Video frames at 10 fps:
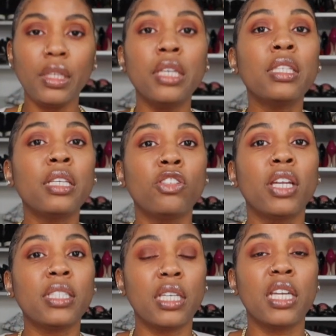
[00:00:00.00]
So
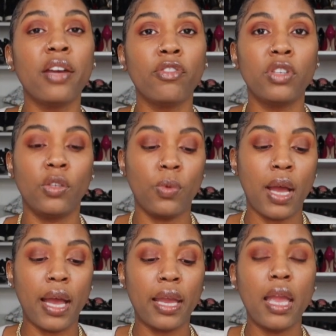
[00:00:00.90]
that's another reason
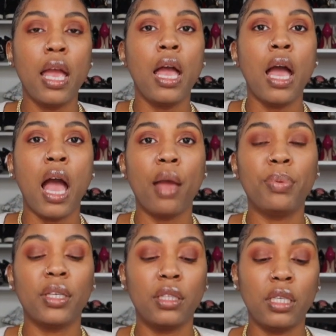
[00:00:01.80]
why I
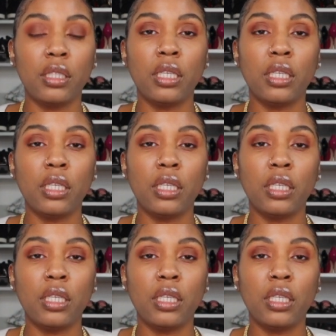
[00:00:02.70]
picked these.